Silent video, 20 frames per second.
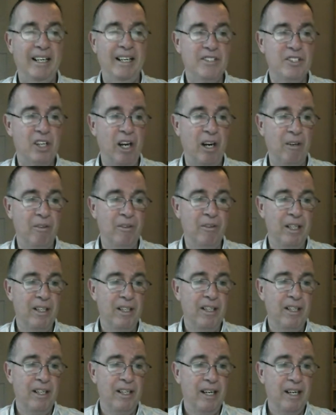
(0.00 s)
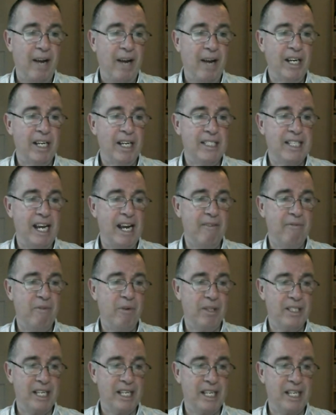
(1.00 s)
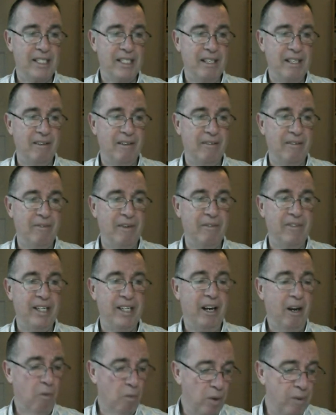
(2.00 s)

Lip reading: So have a nice day, everyone, says Dunk59.